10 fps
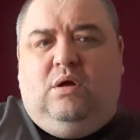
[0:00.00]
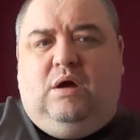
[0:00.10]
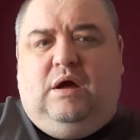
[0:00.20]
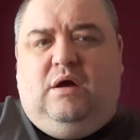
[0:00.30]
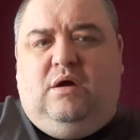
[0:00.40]

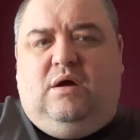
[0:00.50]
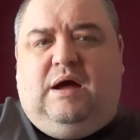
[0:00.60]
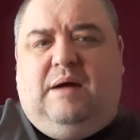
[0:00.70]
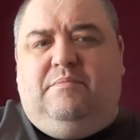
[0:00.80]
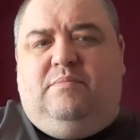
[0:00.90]

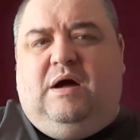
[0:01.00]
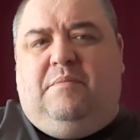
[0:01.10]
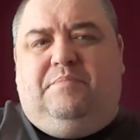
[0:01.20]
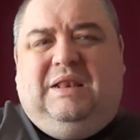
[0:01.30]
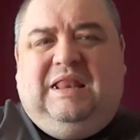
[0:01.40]

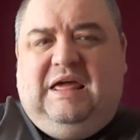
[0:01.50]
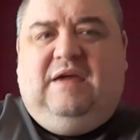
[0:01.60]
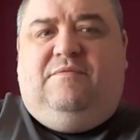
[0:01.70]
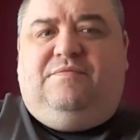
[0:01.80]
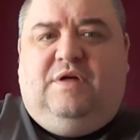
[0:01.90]
I
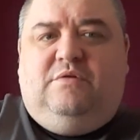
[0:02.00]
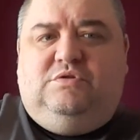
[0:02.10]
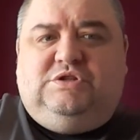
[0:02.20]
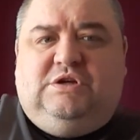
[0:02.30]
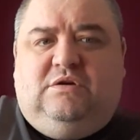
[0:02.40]
believe
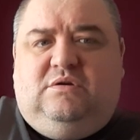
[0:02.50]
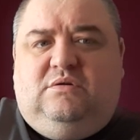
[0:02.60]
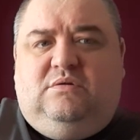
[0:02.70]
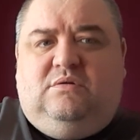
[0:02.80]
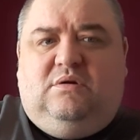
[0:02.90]
those
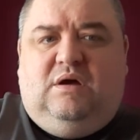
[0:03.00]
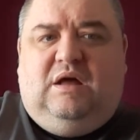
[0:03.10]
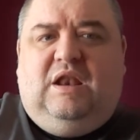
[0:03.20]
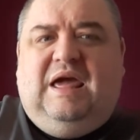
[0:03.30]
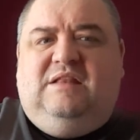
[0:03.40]
are a
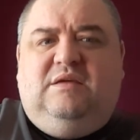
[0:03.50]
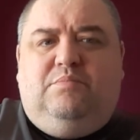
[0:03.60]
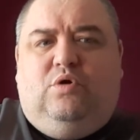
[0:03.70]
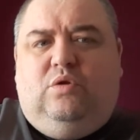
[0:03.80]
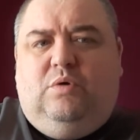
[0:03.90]
lady
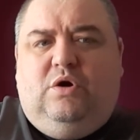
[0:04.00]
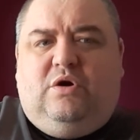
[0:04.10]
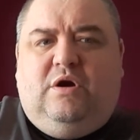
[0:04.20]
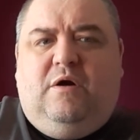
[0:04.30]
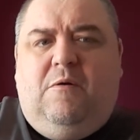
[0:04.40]

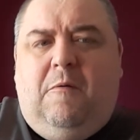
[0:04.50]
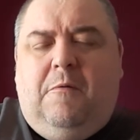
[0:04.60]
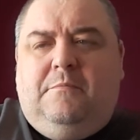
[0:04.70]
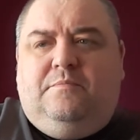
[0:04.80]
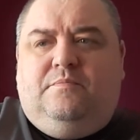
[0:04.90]
Bullworker.
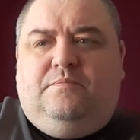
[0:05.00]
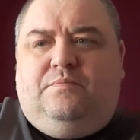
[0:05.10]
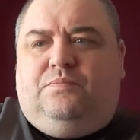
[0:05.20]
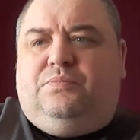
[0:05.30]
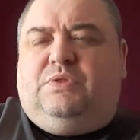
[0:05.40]

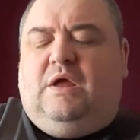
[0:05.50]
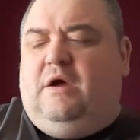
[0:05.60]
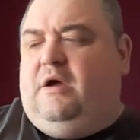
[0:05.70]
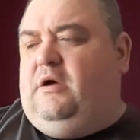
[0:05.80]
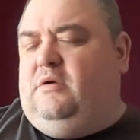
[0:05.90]

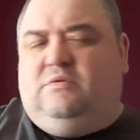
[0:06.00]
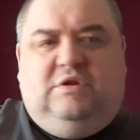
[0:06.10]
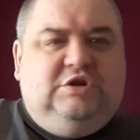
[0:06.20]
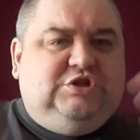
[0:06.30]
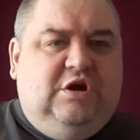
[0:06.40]
There
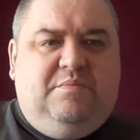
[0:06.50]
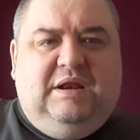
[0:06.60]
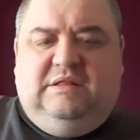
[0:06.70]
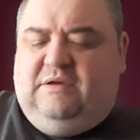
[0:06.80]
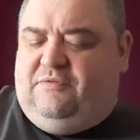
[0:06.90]
are so
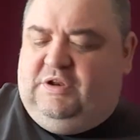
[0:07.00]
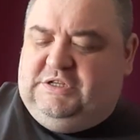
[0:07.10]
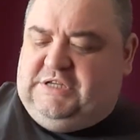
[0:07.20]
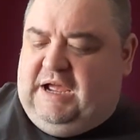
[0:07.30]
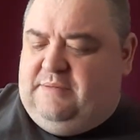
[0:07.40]
many different
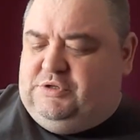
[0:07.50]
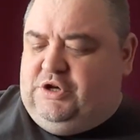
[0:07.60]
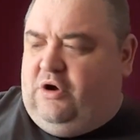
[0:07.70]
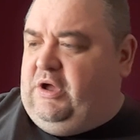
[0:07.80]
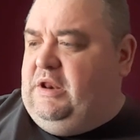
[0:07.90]
types
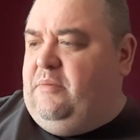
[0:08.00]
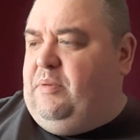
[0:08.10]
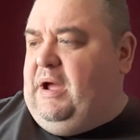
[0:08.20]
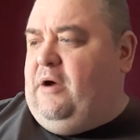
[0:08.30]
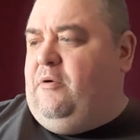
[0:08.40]
knocking
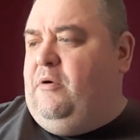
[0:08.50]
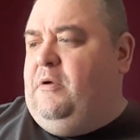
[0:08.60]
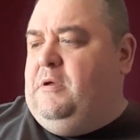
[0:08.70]
about.